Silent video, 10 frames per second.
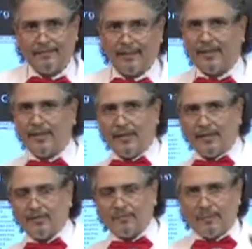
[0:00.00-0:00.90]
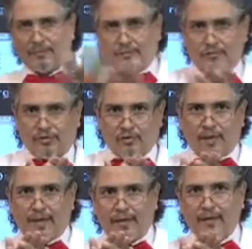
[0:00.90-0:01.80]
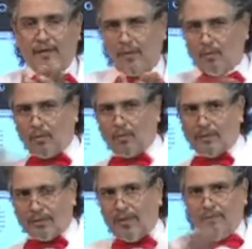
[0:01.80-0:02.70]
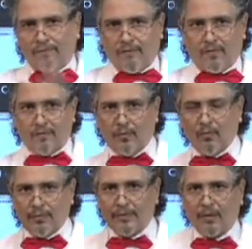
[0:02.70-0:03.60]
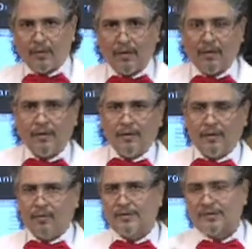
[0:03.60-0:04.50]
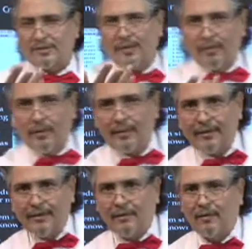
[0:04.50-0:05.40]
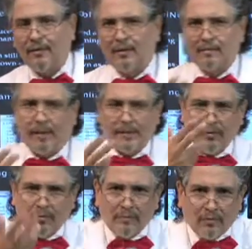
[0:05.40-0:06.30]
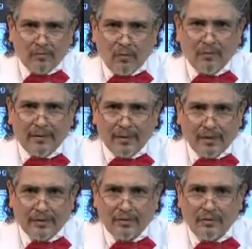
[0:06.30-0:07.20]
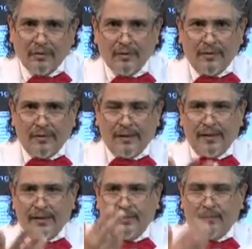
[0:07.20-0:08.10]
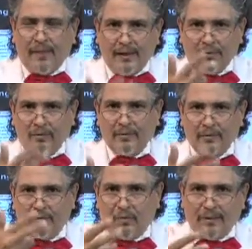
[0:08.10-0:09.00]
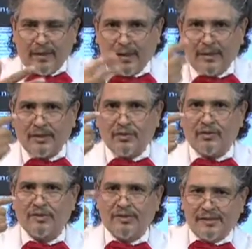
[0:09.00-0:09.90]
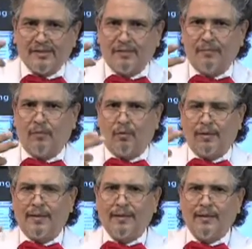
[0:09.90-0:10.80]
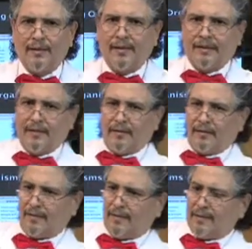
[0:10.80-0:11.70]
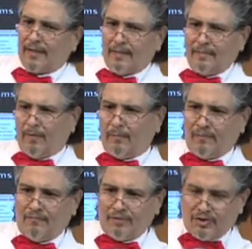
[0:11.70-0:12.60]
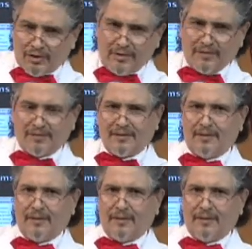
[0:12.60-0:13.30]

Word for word: that allows people to track where we come from and who we are. Well, it's the same way here, binomial nomenclature. And in the binomial nomenclature system, what he did, uh, he came up with a genus